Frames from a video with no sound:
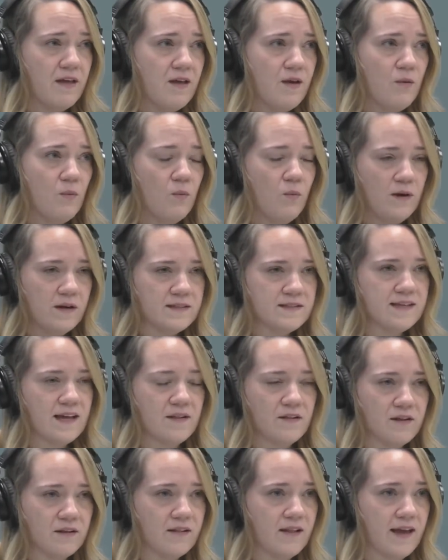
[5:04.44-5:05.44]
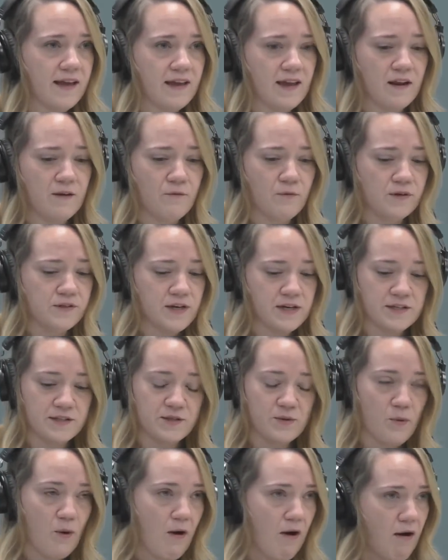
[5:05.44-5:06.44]
What does that look like? And if we're trying to
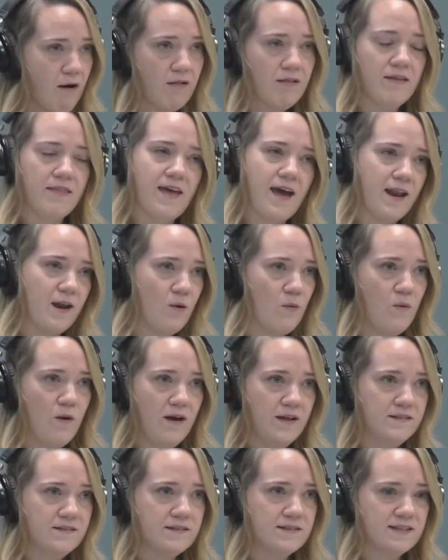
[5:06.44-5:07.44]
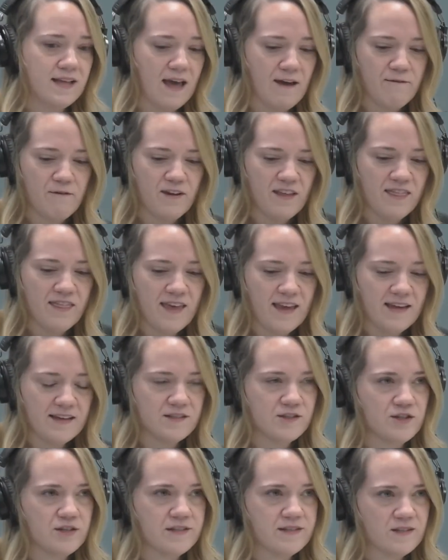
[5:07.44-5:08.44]
do all of that at once, everything
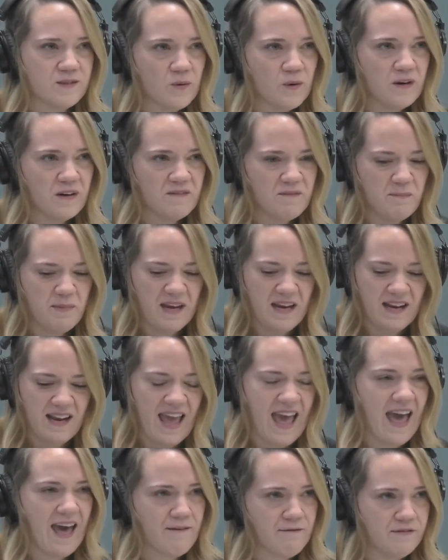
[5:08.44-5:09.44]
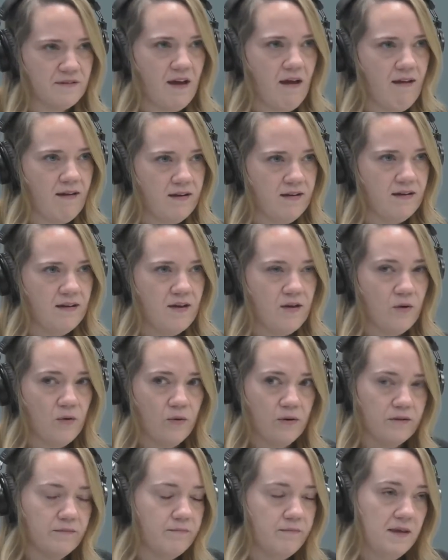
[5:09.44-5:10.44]
is just sort of being half done,
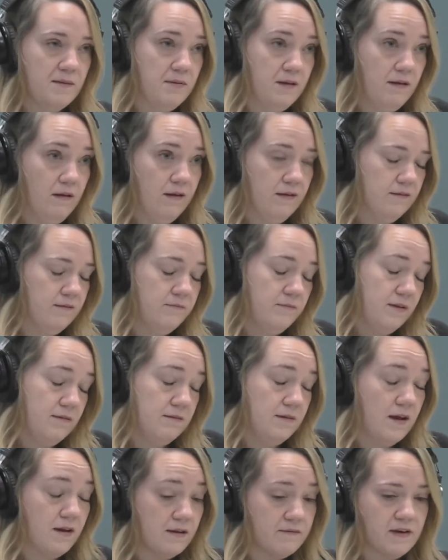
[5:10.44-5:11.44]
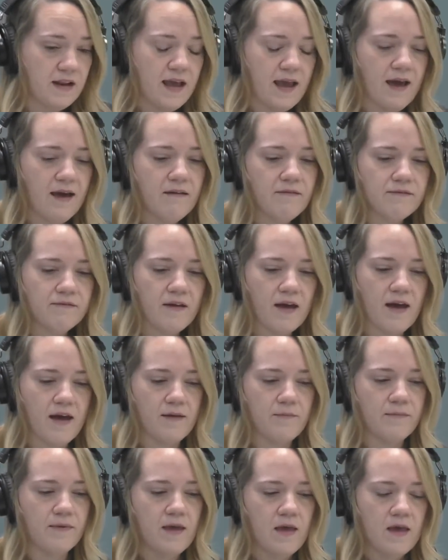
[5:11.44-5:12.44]
or maybe not even half.
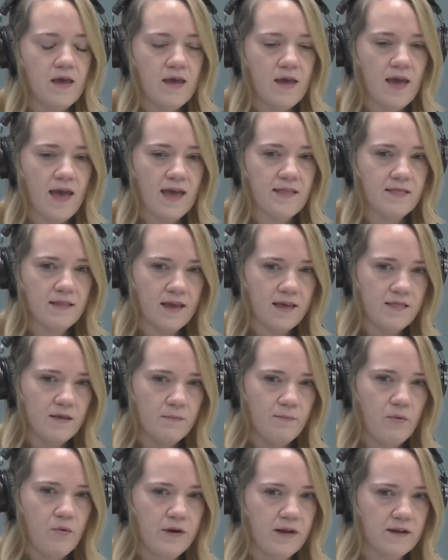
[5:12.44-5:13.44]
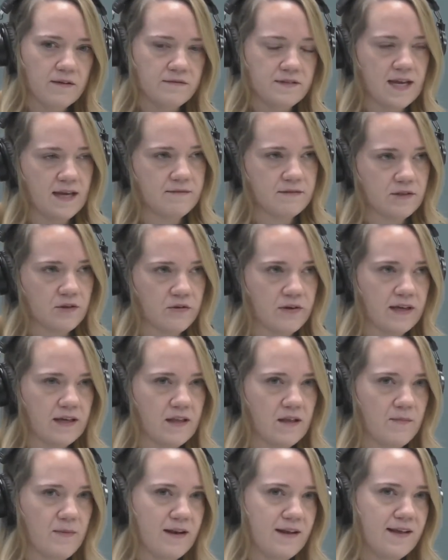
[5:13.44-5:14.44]
And the point of Dave's
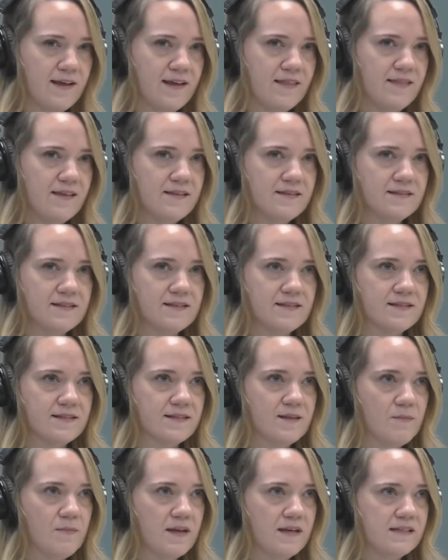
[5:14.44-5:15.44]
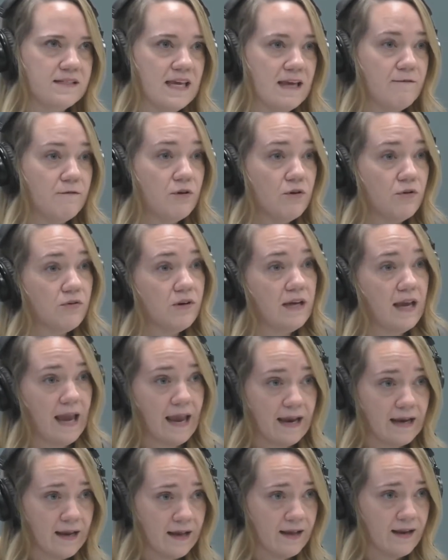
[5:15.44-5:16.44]
curriculum, and this isn't something Dave
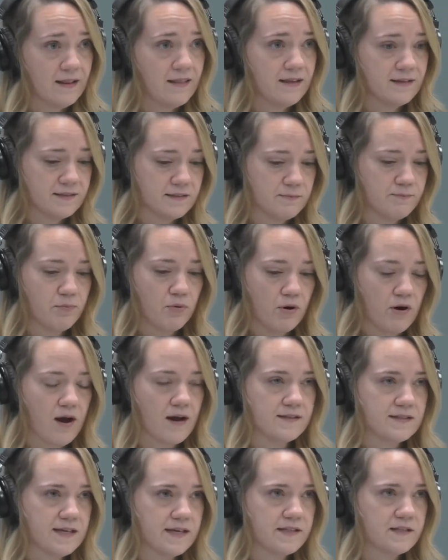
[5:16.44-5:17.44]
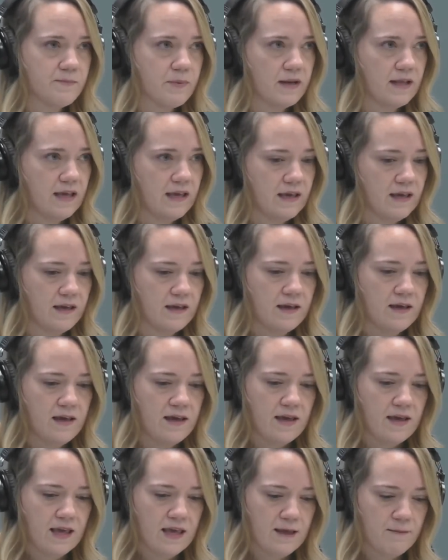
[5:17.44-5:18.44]
created, this process, but he
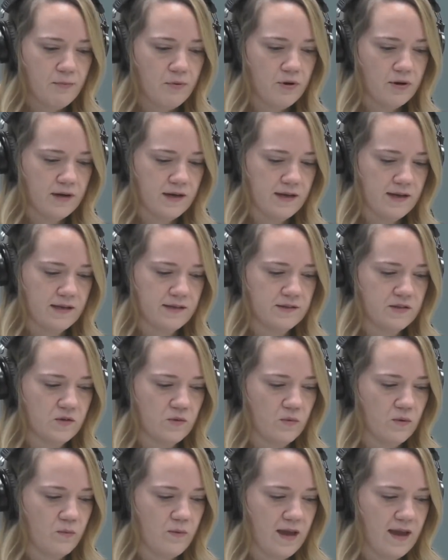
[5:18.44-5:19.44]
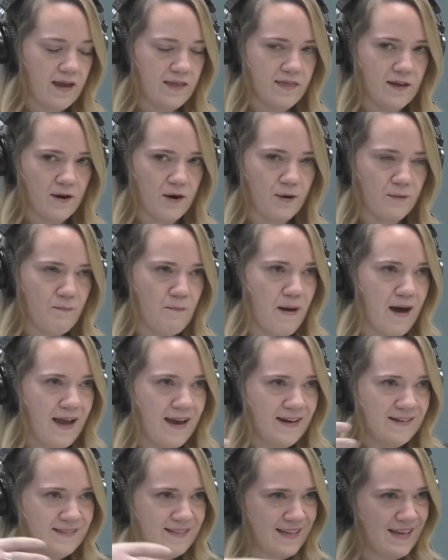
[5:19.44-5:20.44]
put it into a way that our
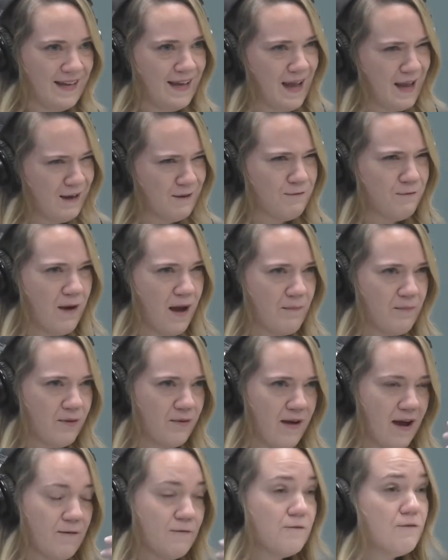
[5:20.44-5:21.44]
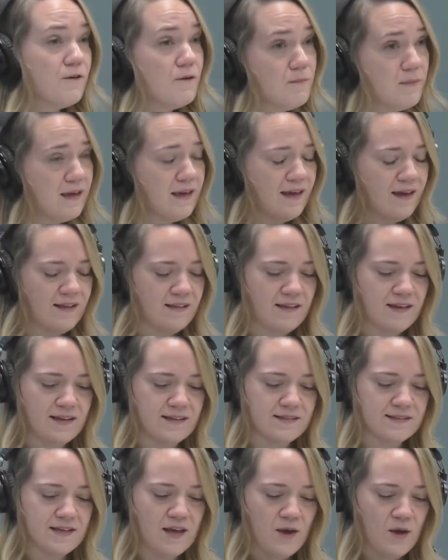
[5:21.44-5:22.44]
minds can kind of wrap around, for me at
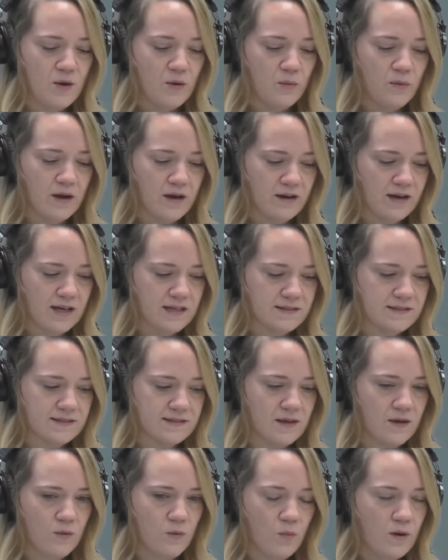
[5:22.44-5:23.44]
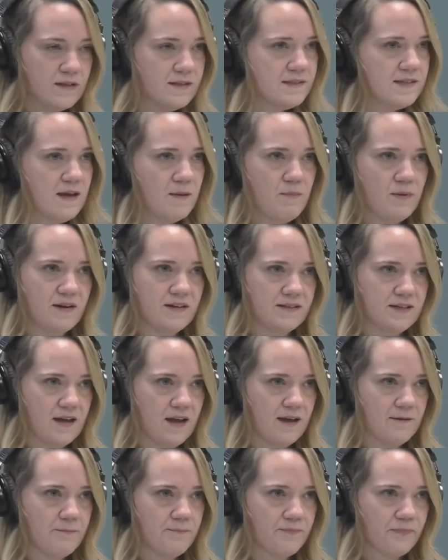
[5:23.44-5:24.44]
least, where it's one step at a
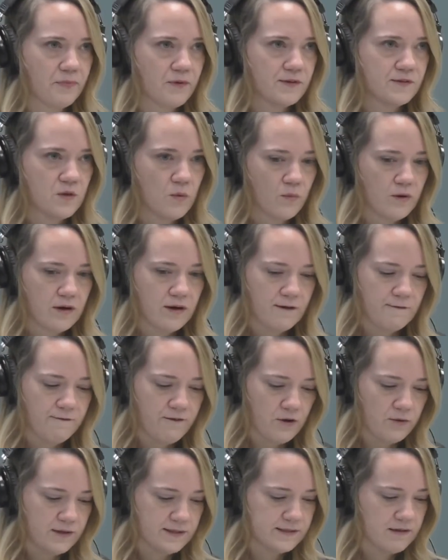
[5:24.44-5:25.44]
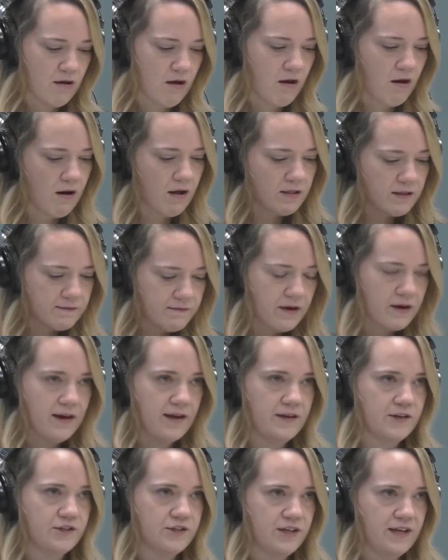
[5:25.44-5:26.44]
time. So we're going to focus all of our
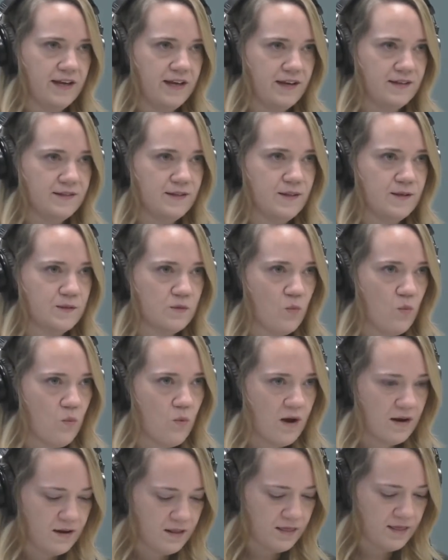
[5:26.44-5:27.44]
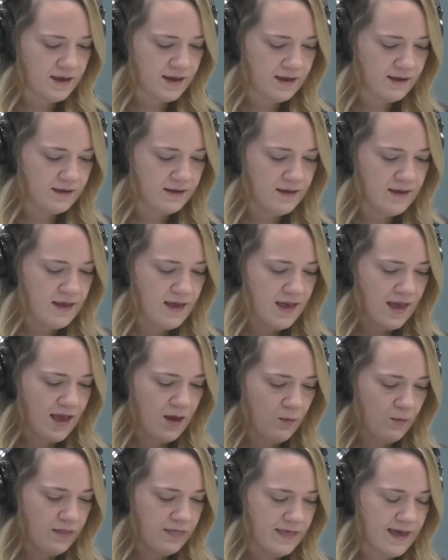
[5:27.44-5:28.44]
energy into this one thing,
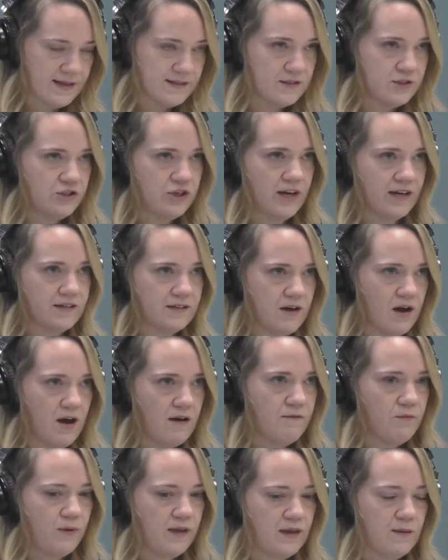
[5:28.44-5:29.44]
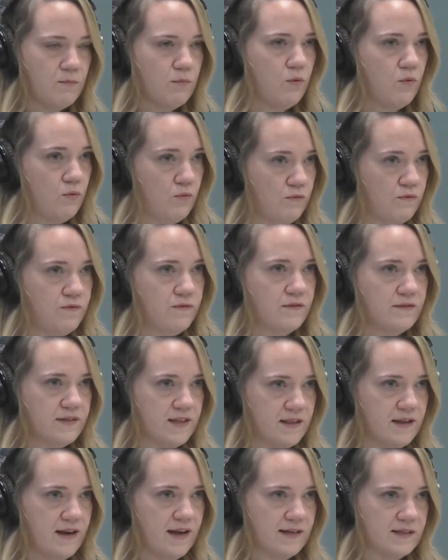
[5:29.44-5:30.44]
and when that's checked off, we can move to
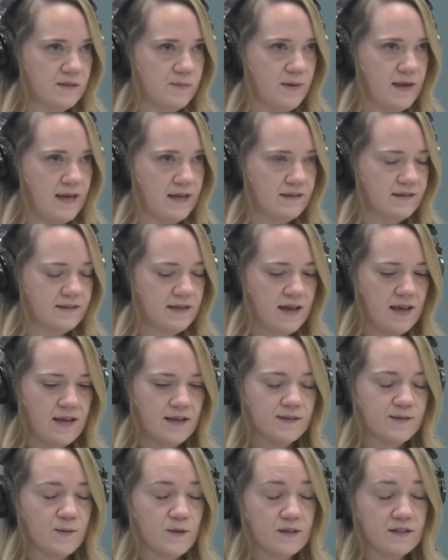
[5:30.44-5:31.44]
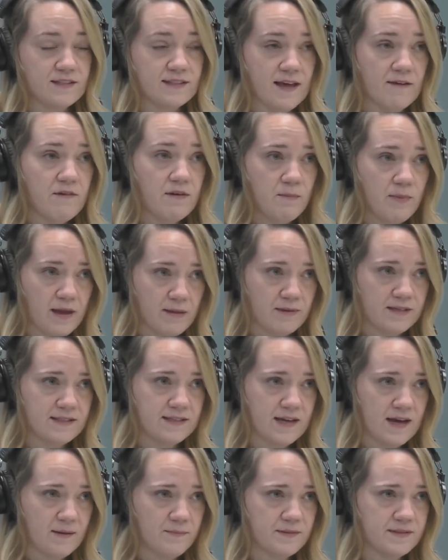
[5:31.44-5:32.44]
the next piece. So there's 7 baby
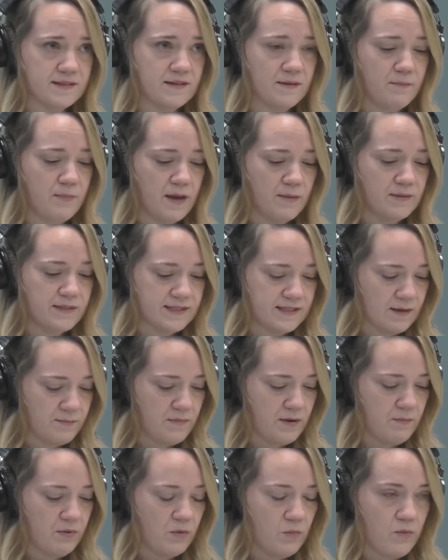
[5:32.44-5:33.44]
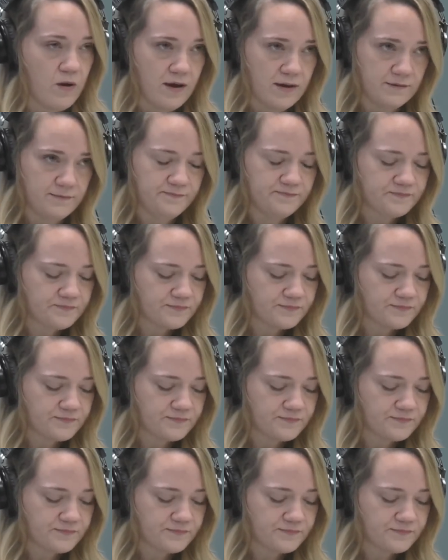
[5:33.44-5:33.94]
steps. Baby step number 1